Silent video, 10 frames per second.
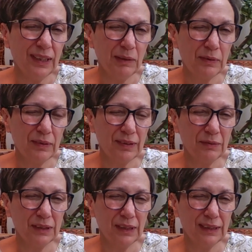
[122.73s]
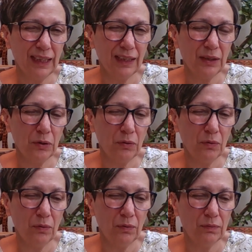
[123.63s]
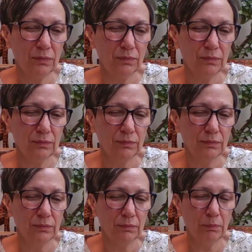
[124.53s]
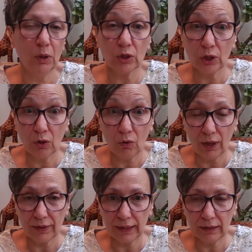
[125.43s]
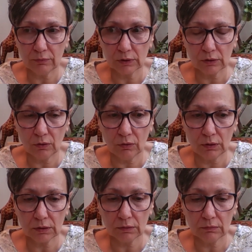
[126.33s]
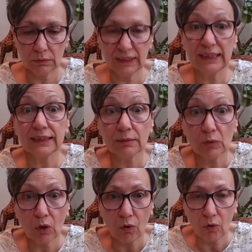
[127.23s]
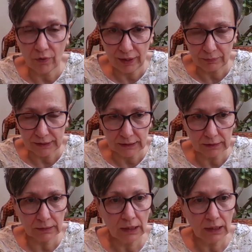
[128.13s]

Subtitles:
the name was, the Deodorant Body Core, I think it was called, System Core, that was it.